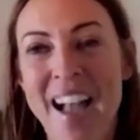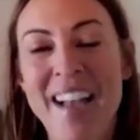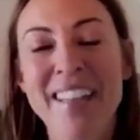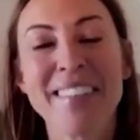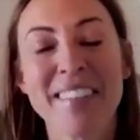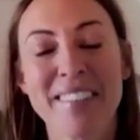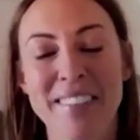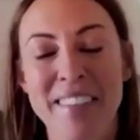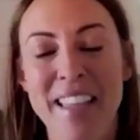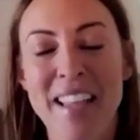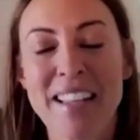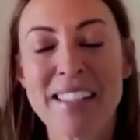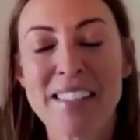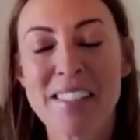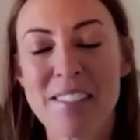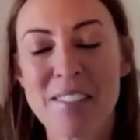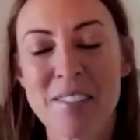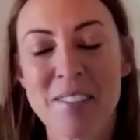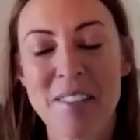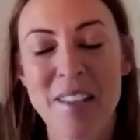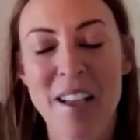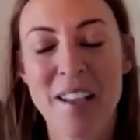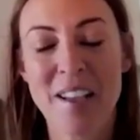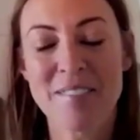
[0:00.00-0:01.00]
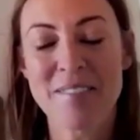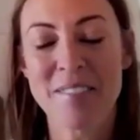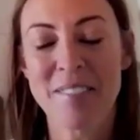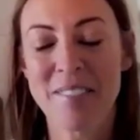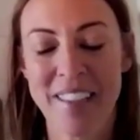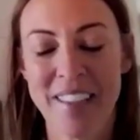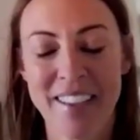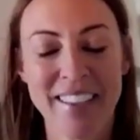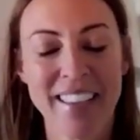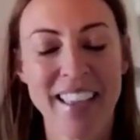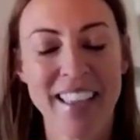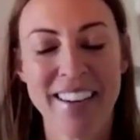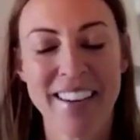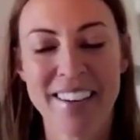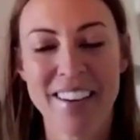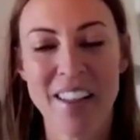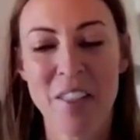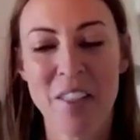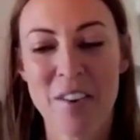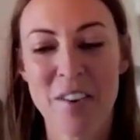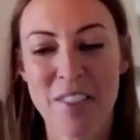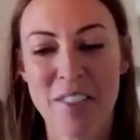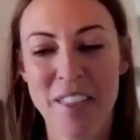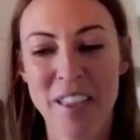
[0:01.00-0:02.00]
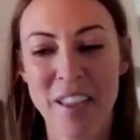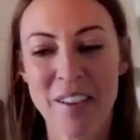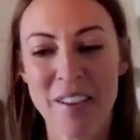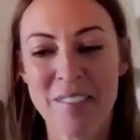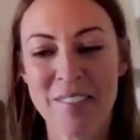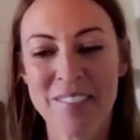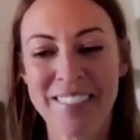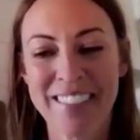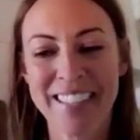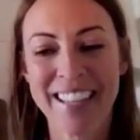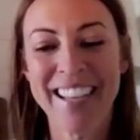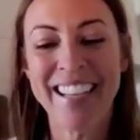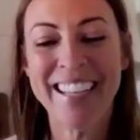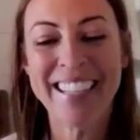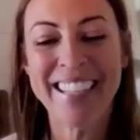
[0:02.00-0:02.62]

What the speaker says: I that's again another thing.